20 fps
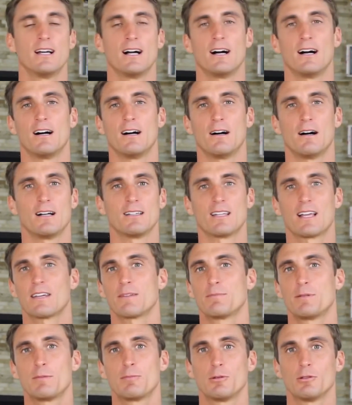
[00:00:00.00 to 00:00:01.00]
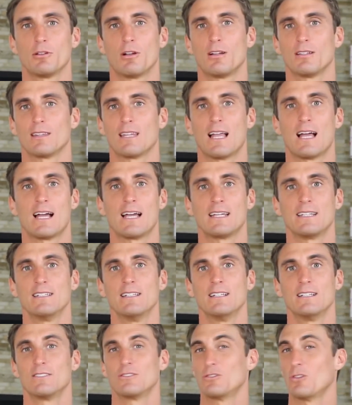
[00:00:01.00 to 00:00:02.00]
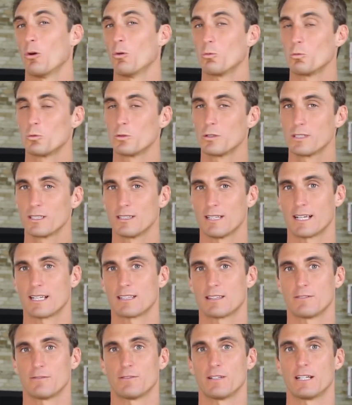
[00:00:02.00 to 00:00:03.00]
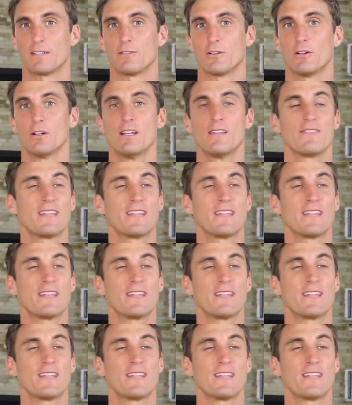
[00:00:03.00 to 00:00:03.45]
A lot of people online don't really like the flavor.